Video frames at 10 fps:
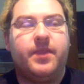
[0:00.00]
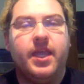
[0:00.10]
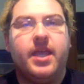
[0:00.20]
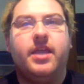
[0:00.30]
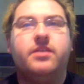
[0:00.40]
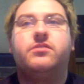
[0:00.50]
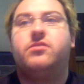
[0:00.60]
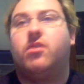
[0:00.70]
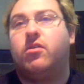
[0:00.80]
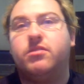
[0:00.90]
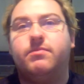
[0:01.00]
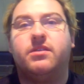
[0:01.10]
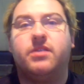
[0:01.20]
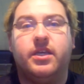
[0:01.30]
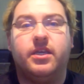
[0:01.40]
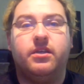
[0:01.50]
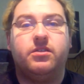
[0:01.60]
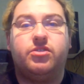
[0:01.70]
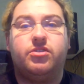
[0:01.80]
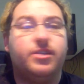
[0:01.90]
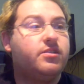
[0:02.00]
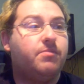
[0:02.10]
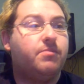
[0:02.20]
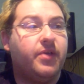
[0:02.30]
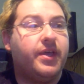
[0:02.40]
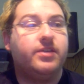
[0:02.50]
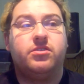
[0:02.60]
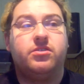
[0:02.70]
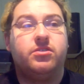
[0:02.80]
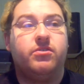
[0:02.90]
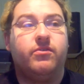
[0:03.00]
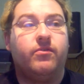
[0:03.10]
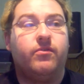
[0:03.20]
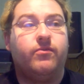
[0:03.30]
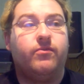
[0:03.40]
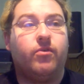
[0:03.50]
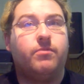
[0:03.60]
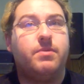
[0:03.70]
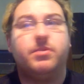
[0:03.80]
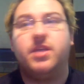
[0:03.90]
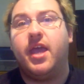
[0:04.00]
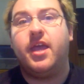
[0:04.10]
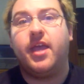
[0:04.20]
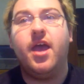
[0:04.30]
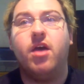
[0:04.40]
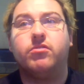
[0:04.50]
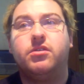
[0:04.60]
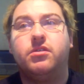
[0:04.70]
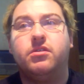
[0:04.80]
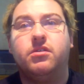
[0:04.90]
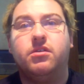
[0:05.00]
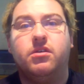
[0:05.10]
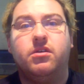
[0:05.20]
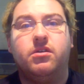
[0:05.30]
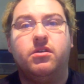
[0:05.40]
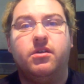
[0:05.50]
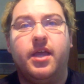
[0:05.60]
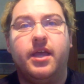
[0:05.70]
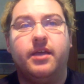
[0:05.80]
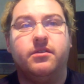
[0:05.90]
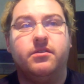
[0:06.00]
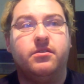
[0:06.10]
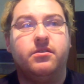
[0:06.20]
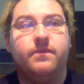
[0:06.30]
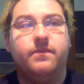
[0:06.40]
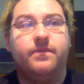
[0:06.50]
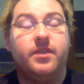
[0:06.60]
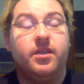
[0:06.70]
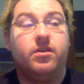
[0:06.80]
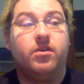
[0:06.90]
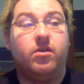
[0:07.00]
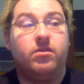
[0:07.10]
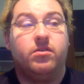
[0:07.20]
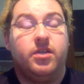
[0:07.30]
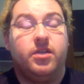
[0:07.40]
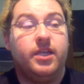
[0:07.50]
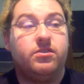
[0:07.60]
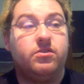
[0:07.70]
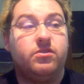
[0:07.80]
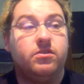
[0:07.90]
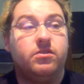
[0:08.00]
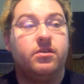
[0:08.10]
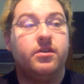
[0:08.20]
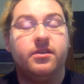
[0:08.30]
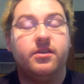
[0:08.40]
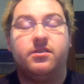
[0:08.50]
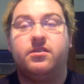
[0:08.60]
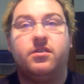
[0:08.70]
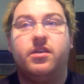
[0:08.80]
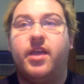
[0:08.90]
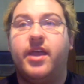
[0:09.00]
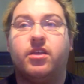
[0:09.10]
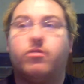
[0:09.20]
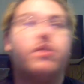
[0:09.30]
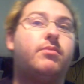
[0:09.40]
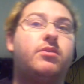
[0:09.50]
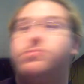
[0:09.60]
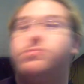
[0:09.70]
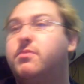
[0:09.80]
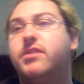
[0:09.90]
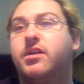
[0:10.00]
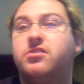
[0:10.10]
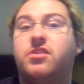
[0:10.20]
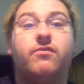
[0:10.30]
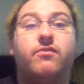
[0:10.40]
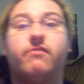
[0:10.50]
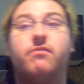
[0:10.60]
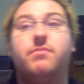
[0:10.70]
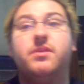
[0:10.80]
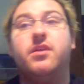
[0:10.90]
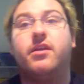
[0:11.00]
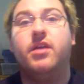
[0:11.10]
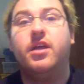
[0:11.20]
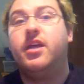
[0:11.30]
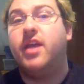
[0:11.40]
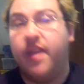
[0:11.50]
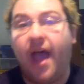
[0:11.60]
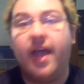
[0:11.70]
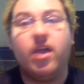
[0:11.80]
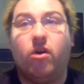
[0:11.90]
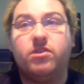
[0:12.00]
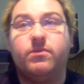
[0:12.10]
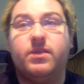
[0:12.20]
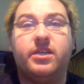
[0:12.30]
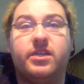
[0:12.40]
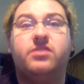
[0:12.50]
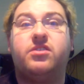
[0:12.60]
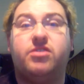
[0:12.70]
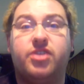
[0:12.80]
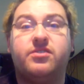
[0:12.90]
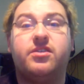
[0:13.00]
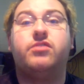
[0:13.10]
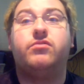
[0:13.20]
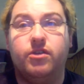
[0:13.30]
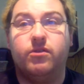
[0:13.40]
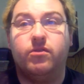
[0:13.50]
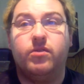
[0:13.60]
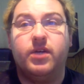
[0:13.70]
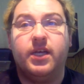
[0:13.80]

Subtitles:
It is ultimately just a place for people to hang out. And it's an incredible experience if you've never been there. And I ultimately suggest that you do.